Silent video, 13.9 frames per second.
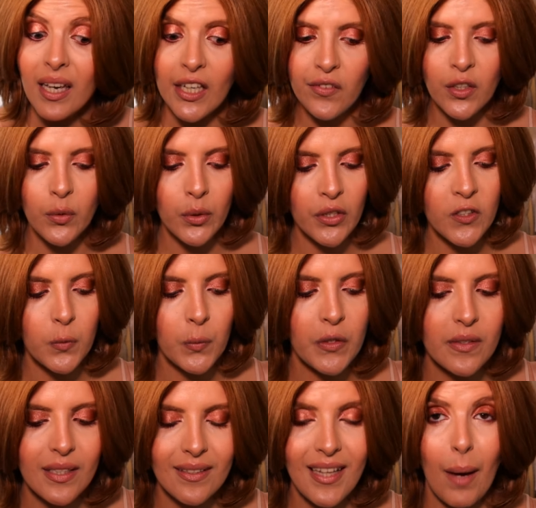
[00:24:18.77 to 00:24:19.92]
If they were
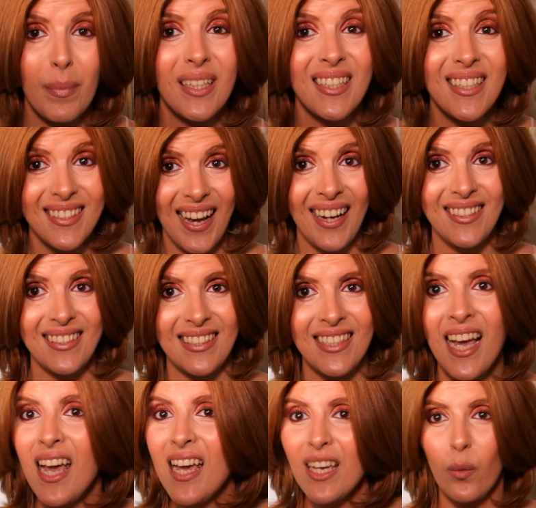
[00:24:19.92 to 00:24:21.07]
experiencing that, but because I did.
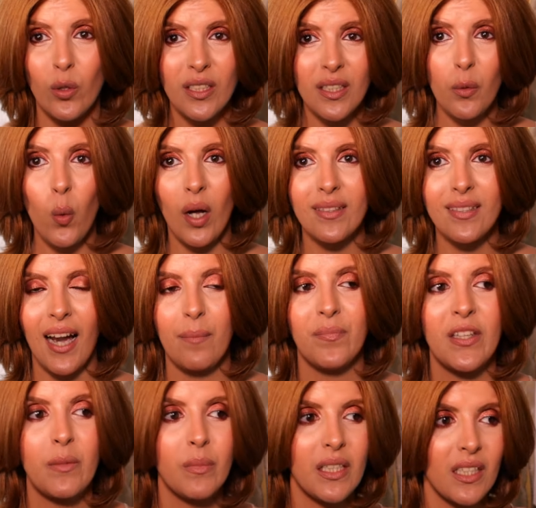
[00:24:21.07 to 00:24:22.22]
It wasn't a one-time
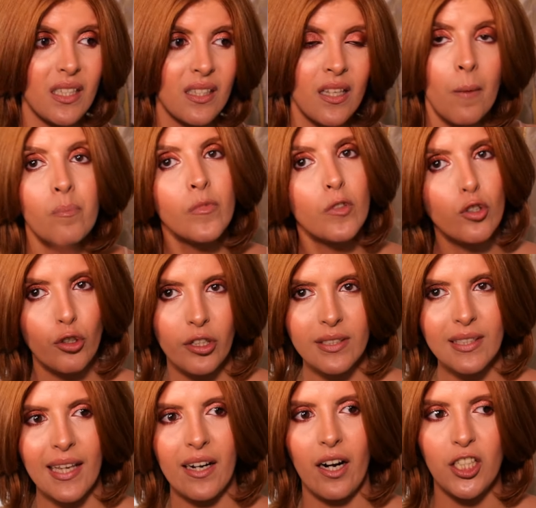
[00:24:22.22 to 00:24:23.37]
thing, because 2
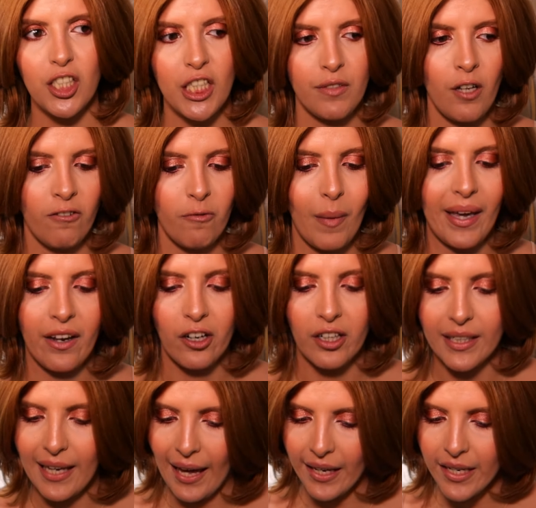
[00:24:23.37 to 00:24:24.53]
years later I shaved off my hair
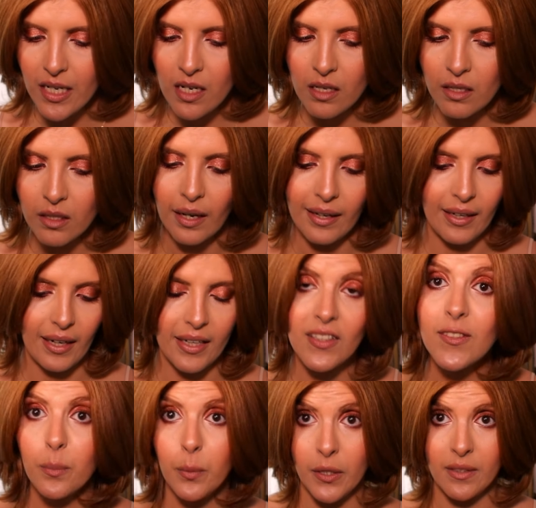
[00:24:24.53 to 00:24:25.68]
again and I
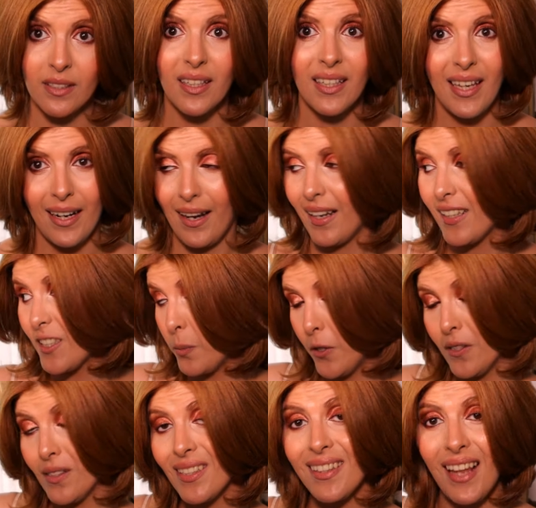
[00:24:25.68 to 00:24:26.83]
experienced it again. I
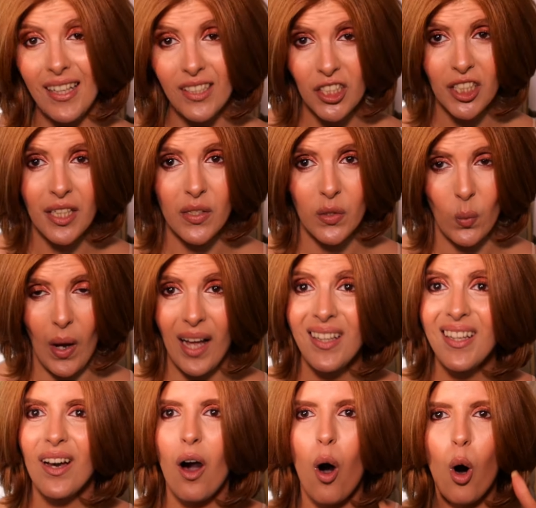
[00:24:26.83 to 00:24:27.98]
experienced it last year as
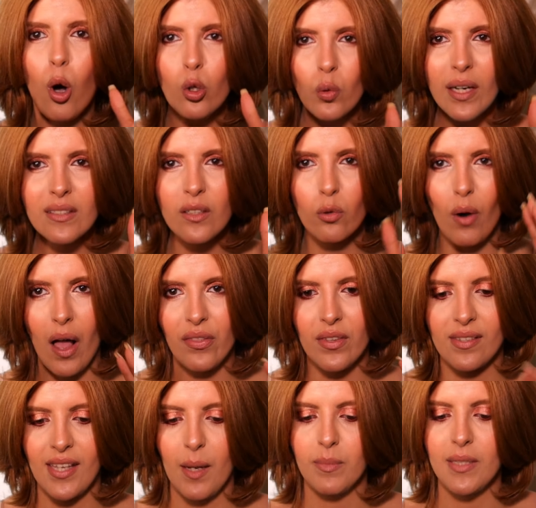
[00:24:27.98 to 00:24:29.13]
well, always around the
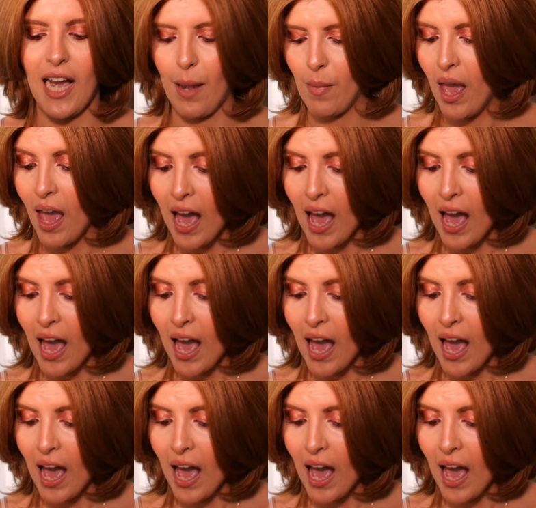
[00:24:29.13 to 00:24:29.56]
same time.